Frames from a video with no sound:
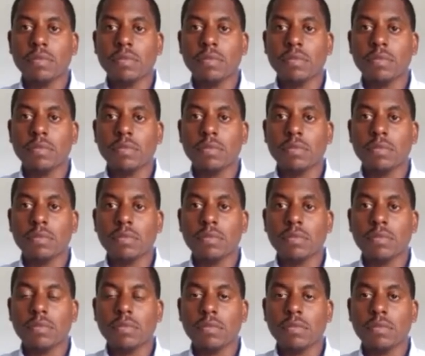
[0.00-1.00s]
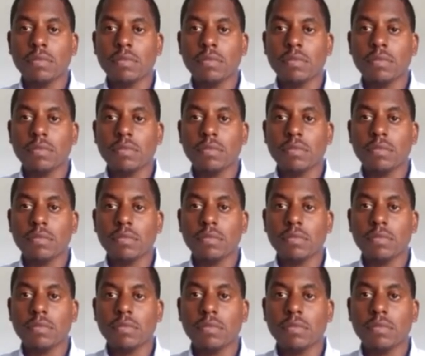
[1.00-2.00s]

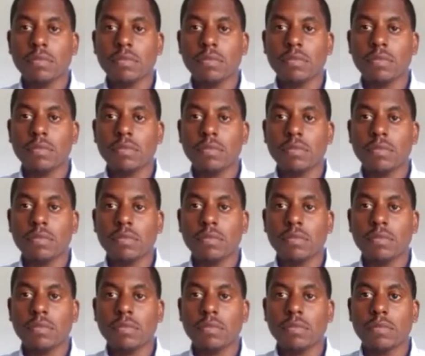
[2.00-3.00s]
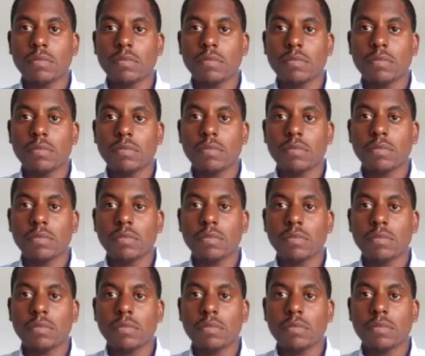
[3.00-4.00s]

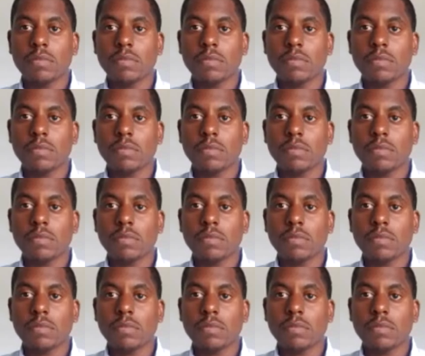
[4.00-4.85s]
[no speech]